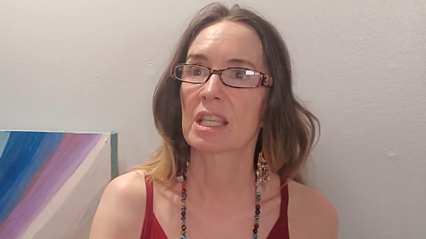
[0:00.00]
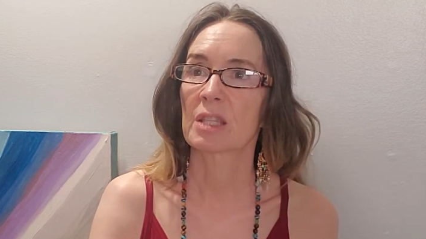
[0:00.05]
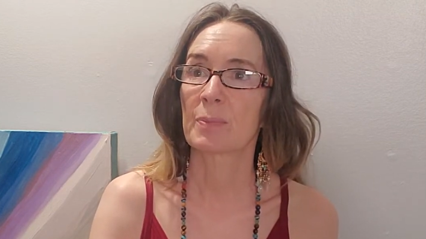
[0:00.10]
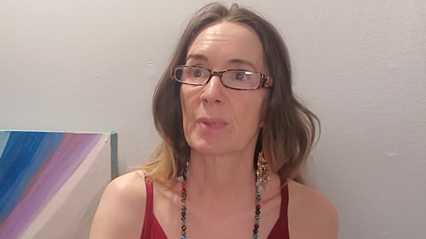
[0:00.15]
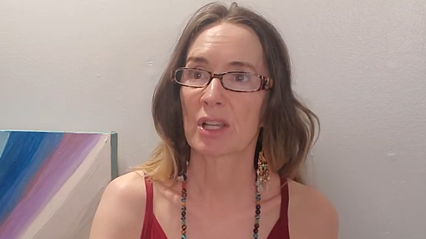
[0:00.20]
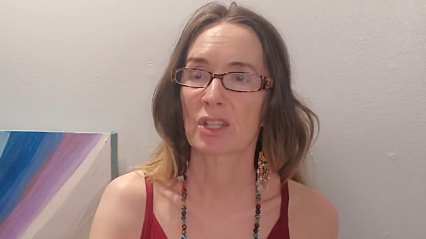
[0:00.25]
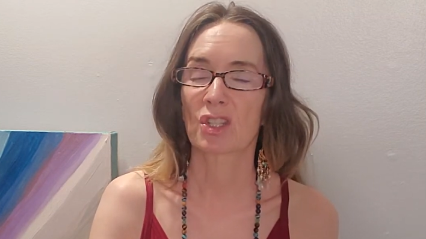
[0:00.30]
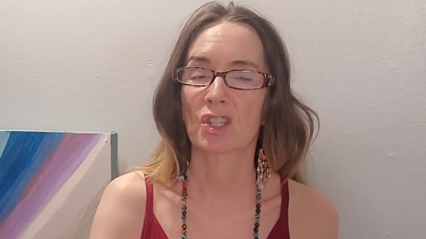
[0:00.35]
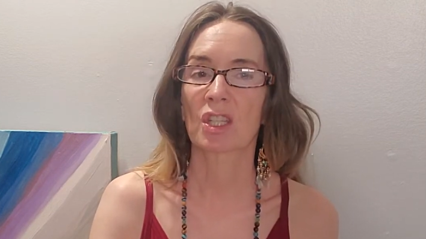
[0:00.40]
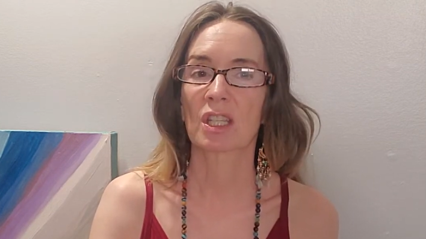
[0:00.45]

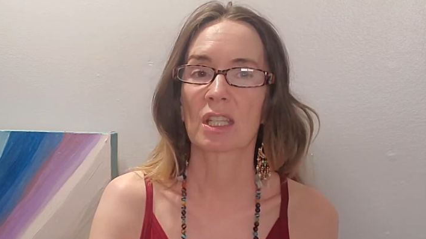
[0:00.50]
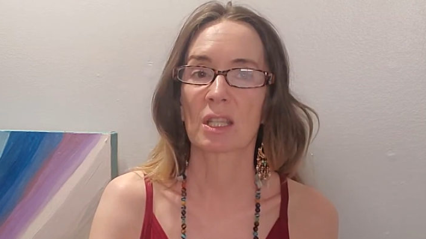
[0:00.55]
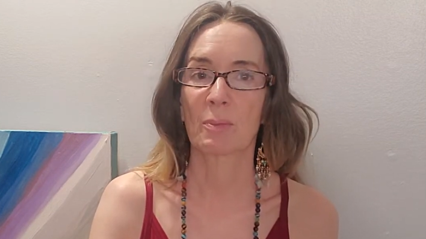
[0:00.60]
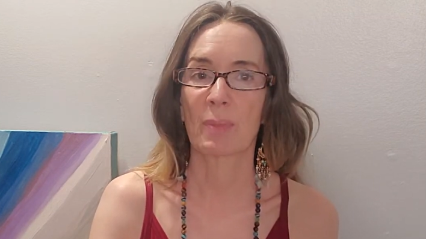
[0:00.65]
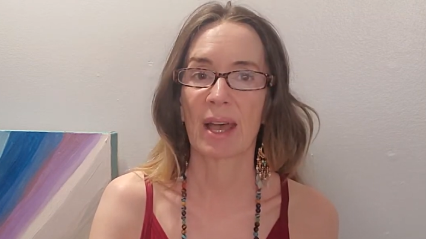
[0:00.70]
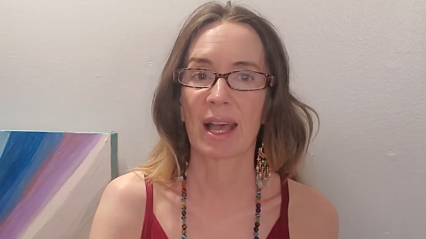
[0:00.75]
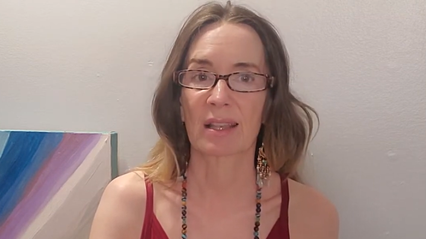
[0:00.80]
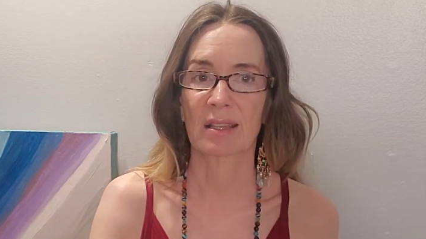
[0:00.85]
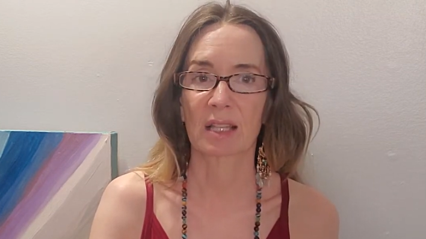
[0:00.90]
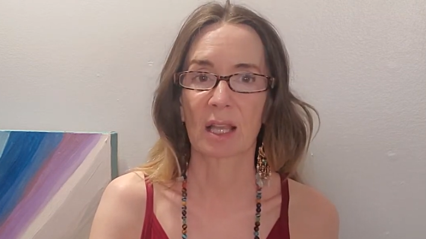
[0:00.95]
especially the
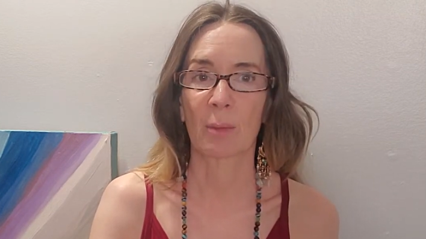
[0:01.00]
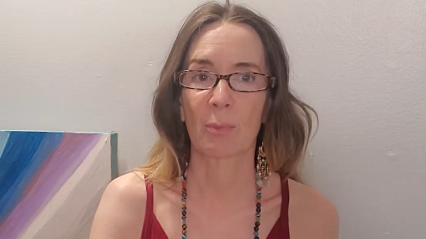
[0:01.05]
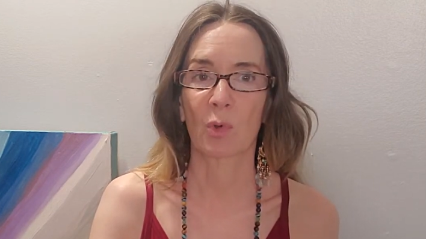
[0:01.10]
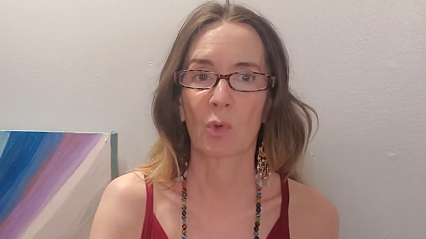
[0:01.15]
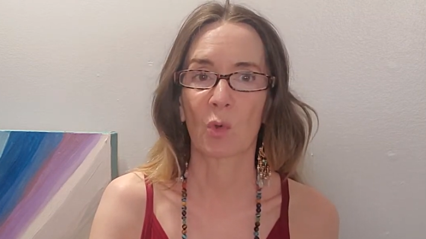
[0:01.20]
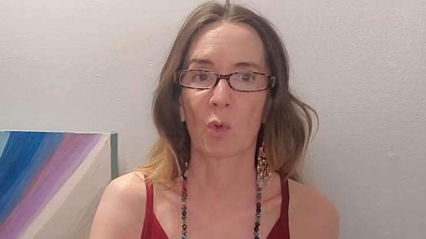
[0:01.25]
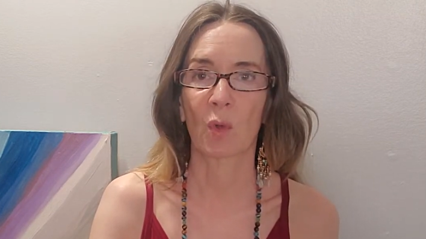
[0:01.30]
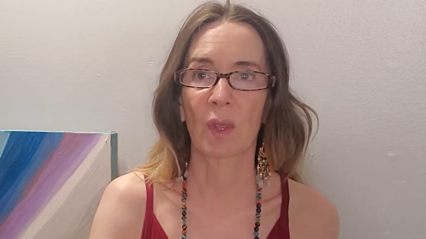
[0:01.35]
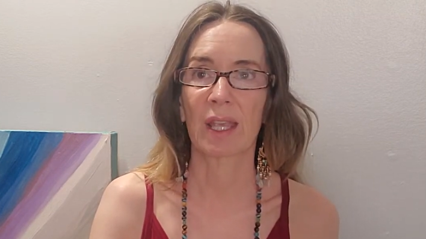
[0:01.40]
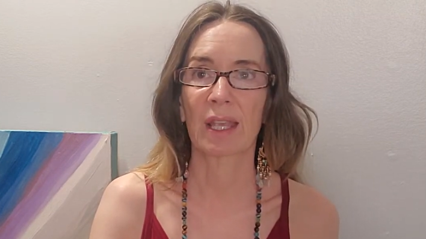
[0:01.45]
past
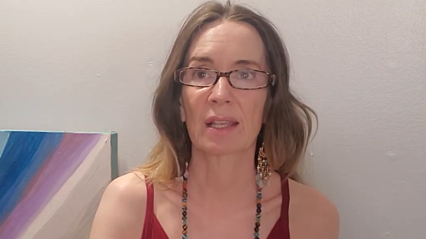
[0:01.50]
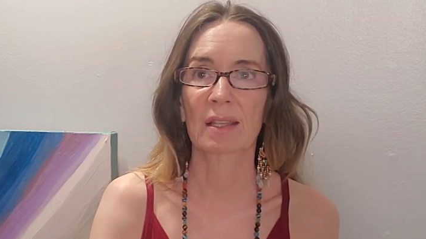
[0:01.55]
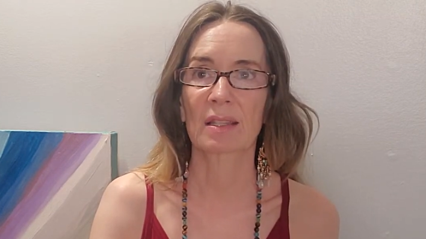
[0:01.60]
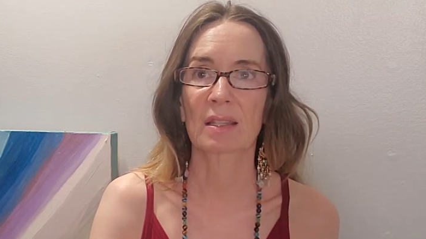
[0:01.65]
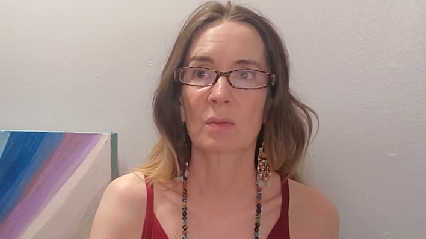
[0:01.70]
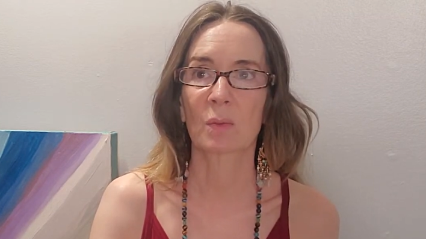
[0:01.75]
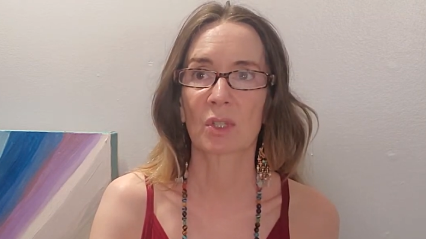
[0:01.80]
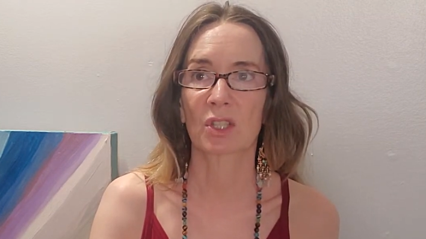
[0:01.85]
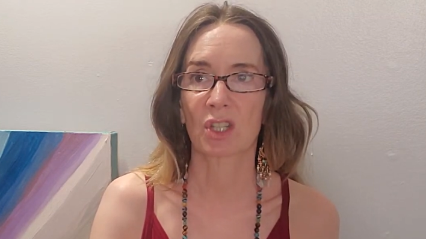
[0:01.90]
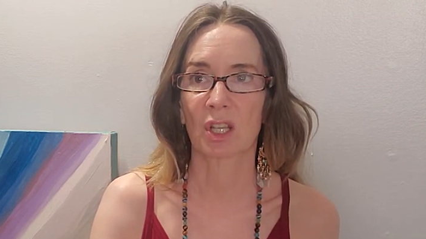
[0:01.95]
couple of
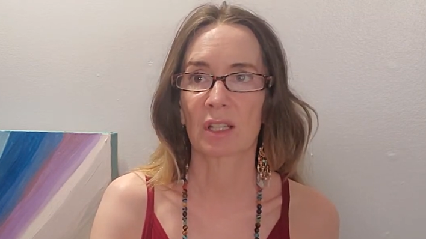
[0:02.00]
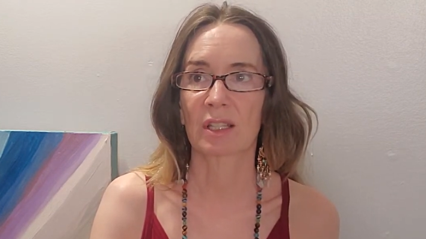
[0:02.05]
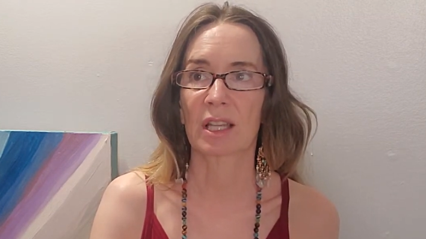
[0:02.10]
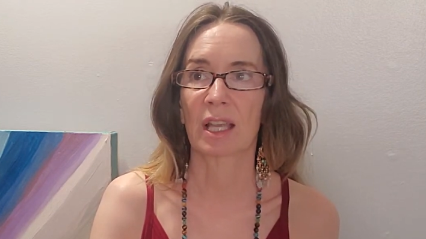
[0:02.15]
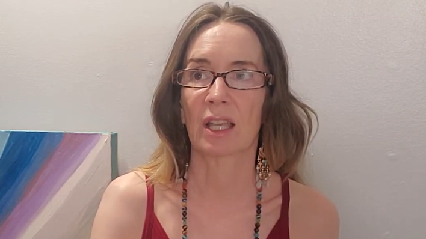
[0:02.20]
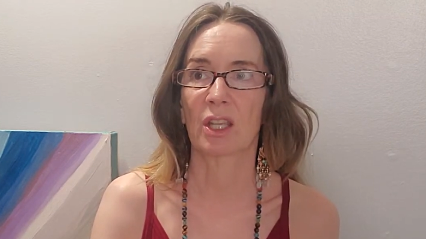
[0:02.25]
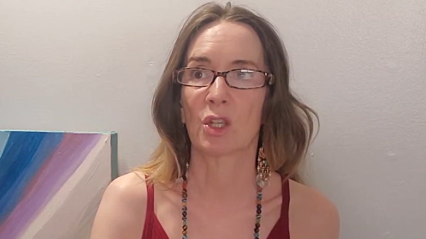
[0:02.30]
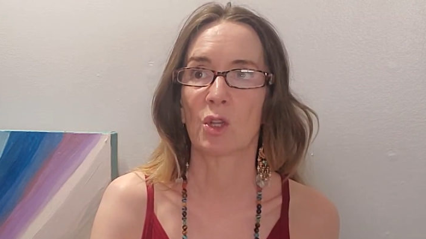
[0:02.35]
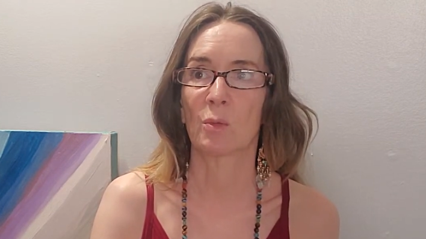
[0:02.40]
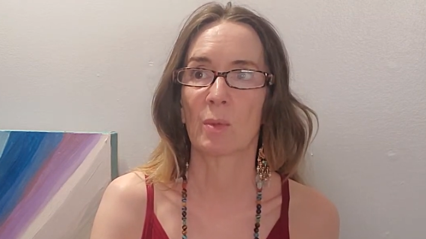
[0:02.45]
weeks, which I'll
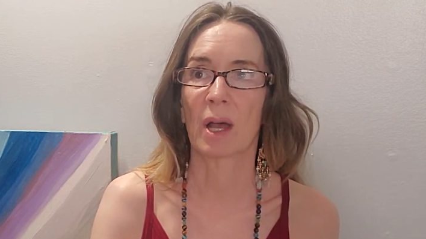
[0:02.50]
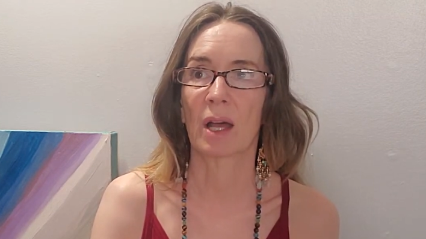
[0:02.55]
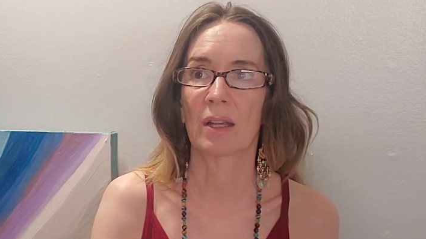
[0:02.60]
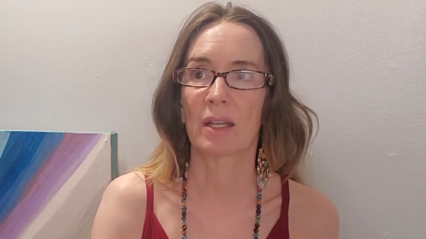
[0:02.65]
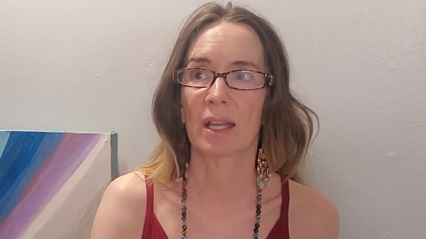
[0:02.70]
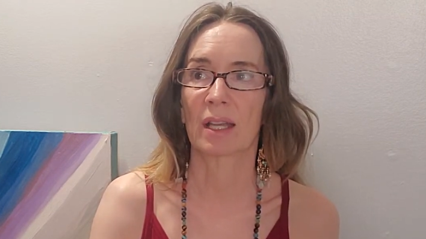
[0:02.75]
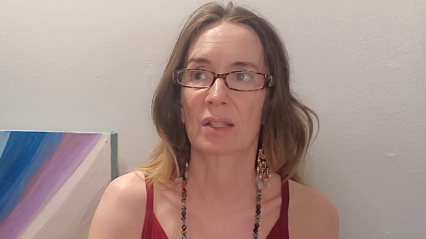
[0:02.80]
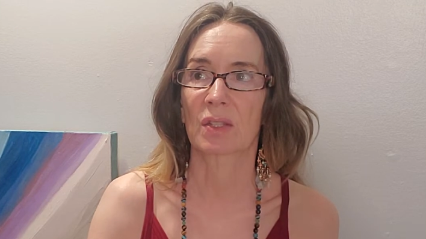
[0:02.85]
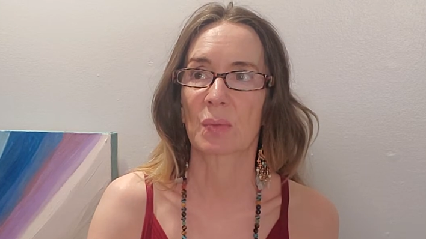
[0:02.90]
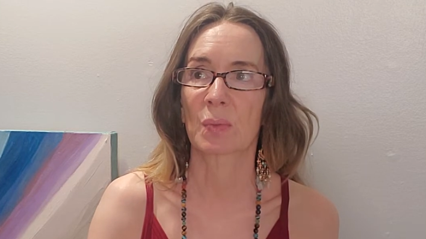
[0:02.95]
tell you
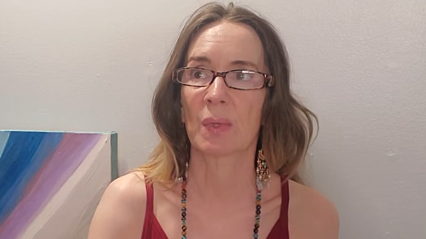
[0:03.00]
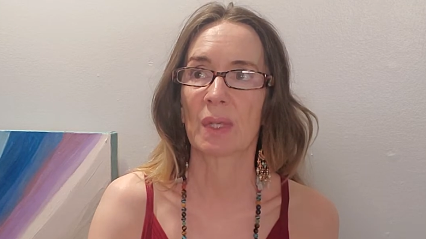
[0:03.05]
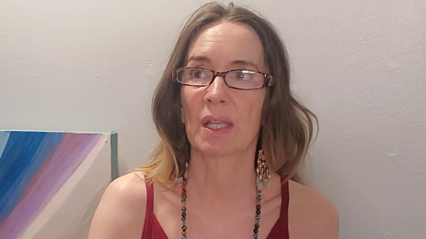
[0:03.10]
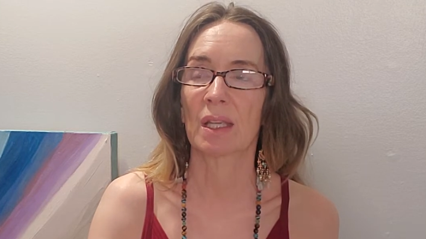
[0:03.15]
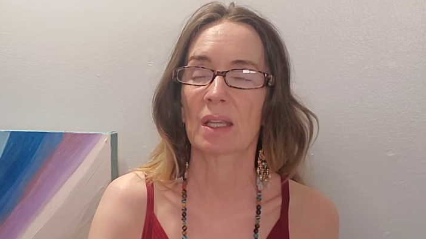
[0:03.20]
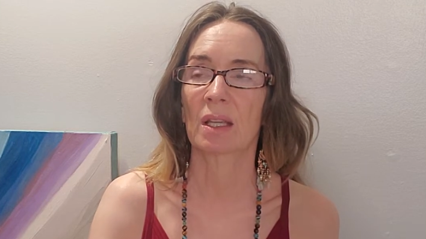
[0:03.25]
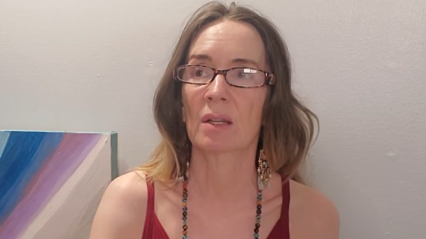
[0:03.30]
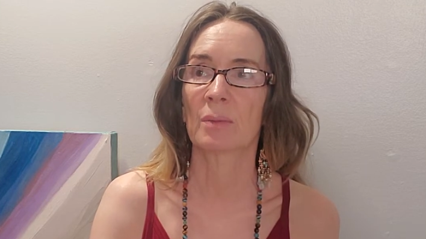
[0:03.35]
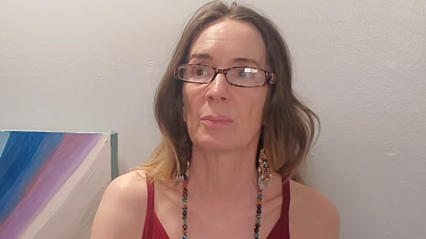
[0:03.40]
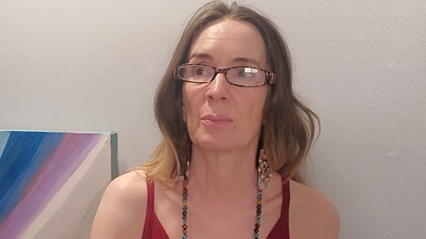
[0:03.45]
about next
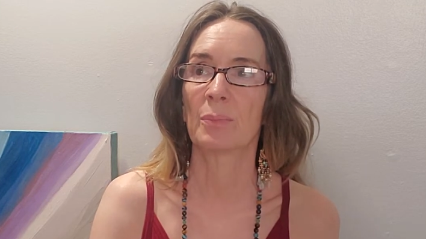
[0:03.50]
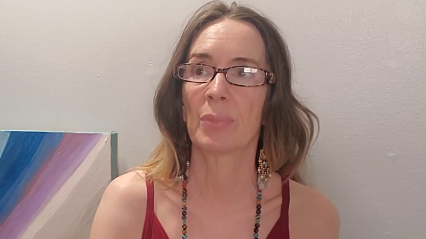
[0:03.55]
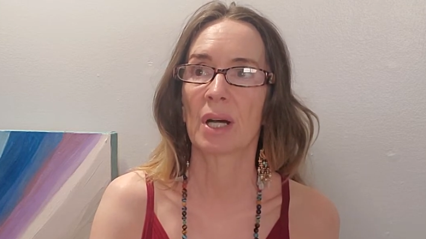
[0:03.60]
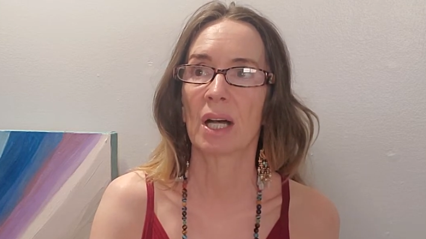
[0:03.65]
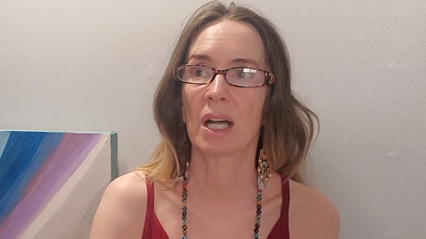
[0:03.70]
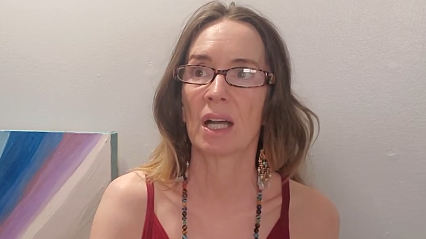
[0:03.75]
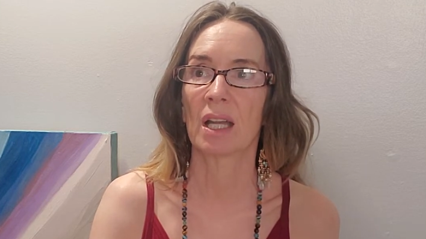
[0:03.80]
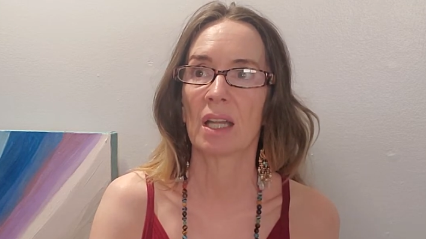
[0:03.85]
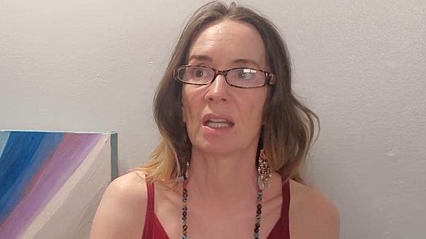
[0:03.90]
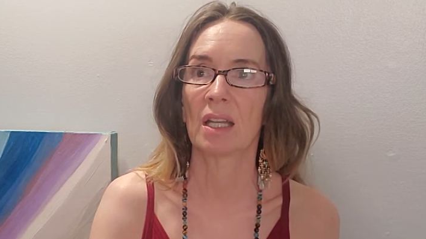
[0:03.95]
week,
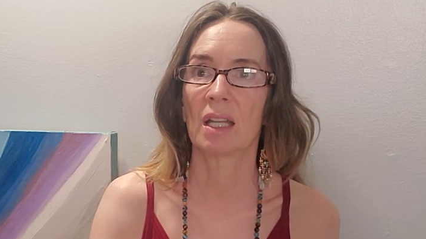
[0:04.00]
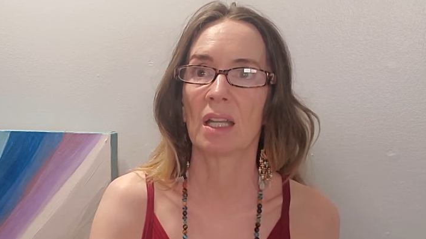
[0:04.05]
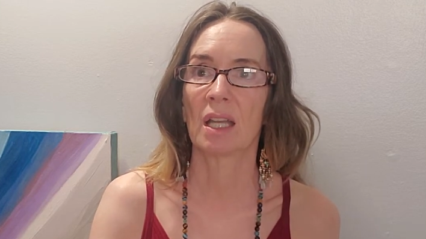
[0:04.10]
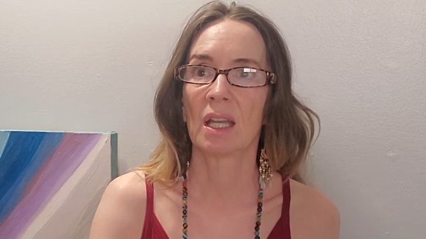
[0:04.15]
but